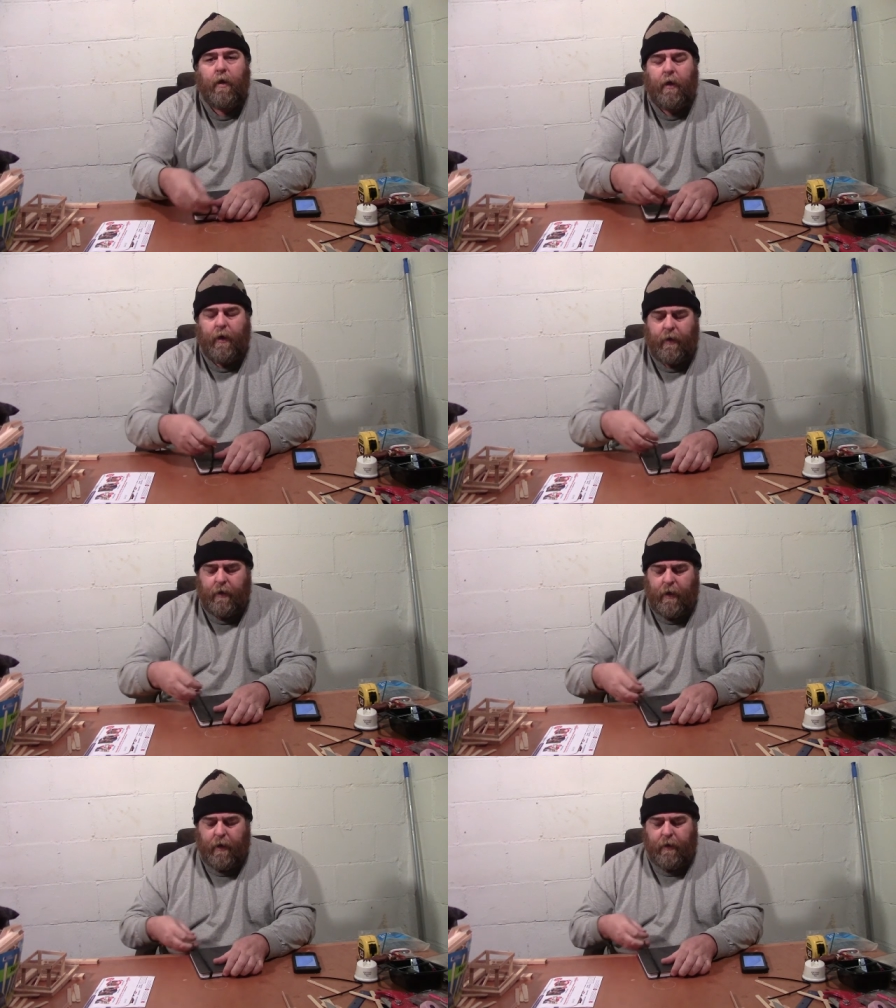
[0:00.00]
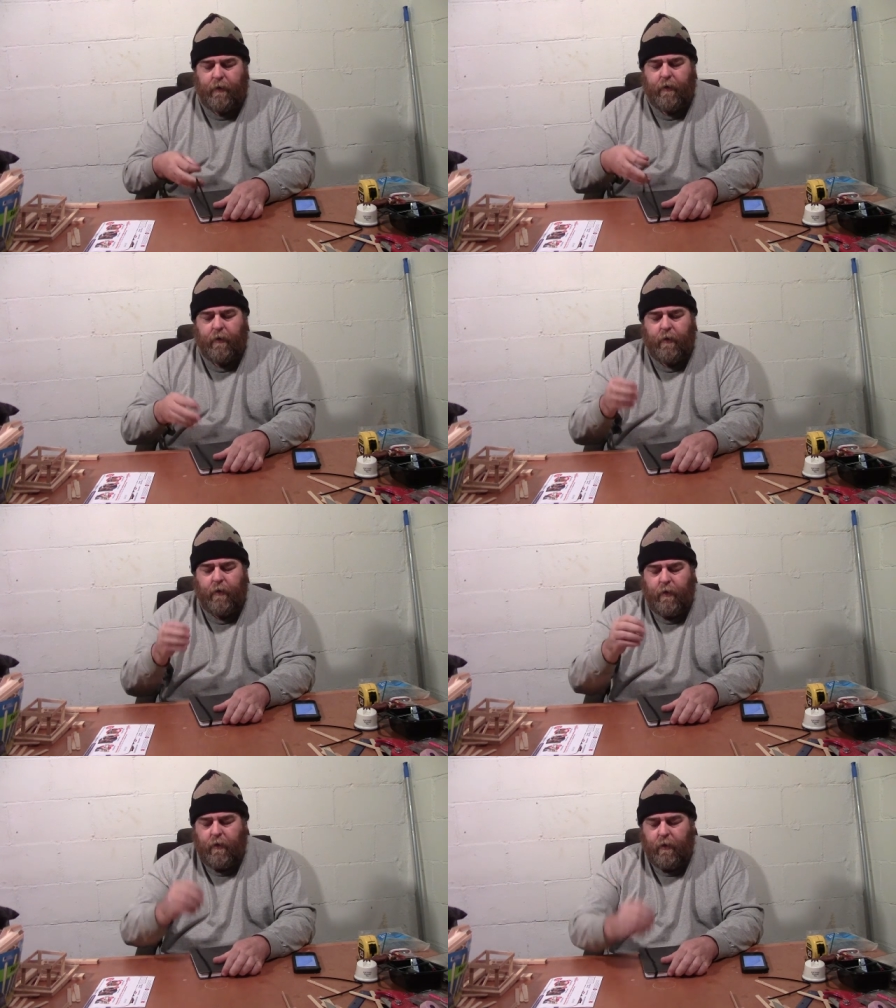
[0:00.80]
And uh,
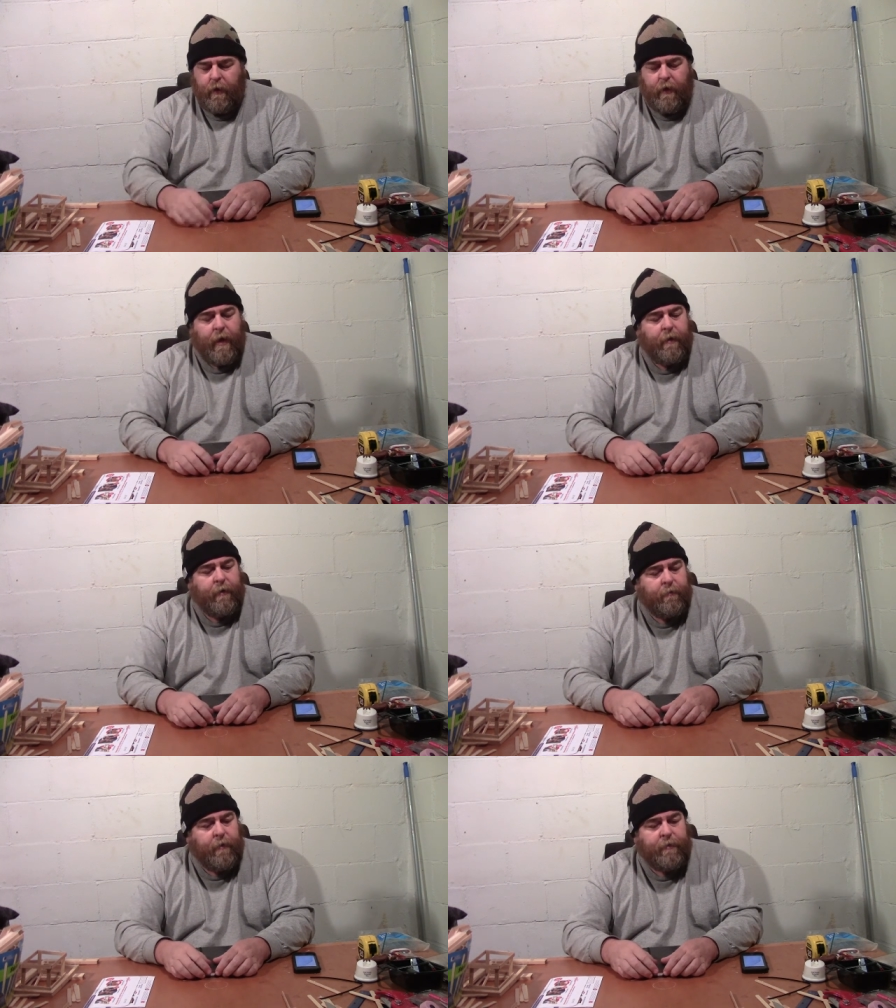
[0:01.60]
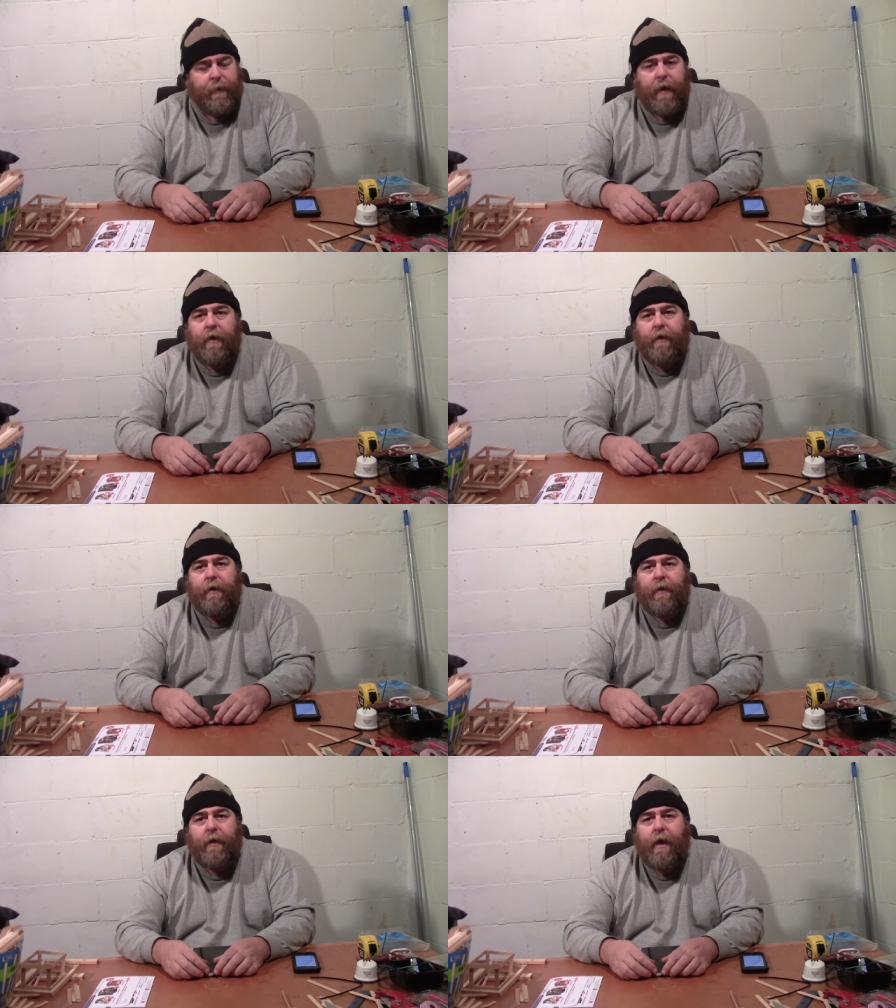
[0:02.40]
yeah, that's about all
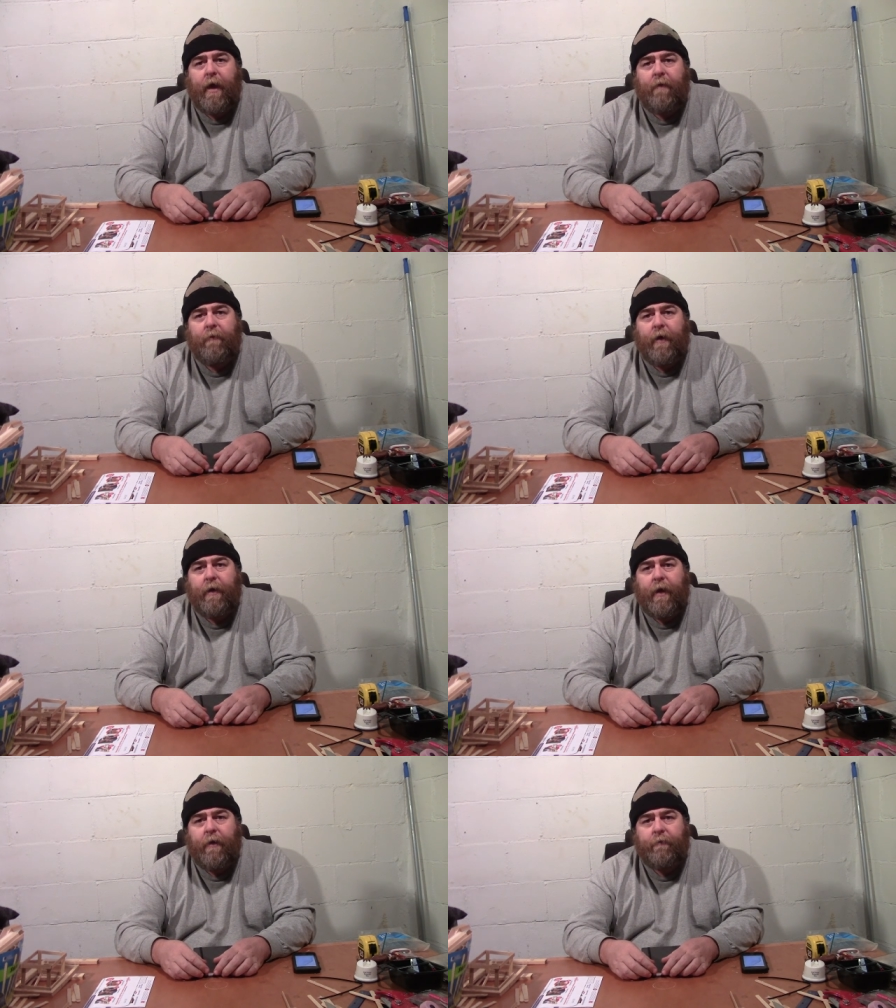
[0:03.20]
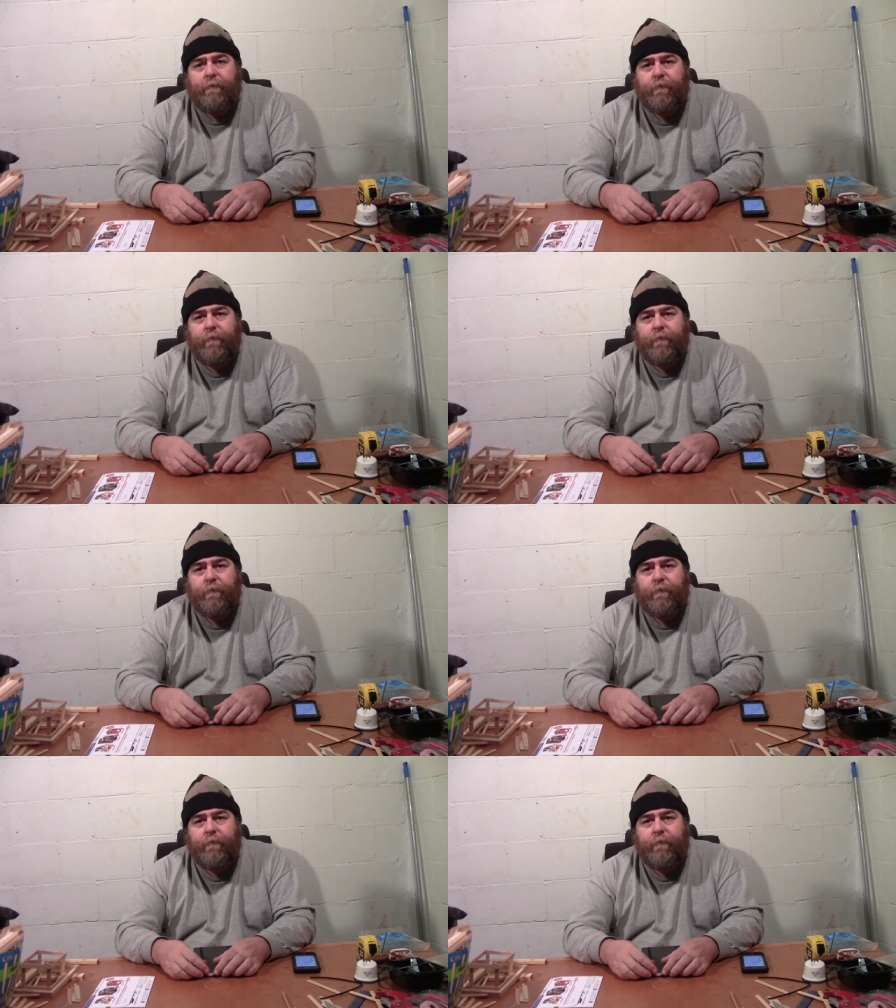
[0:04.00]
that I have right now.